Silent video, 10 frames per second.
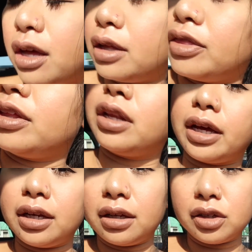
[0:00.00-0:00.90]
uh, the
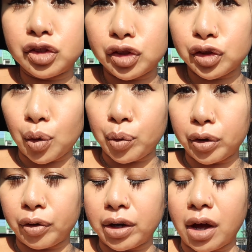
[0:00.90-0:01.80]
lighting is just so
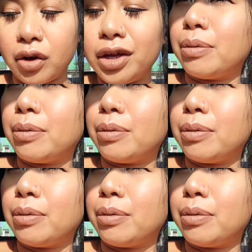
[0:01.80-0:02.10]
weird right now.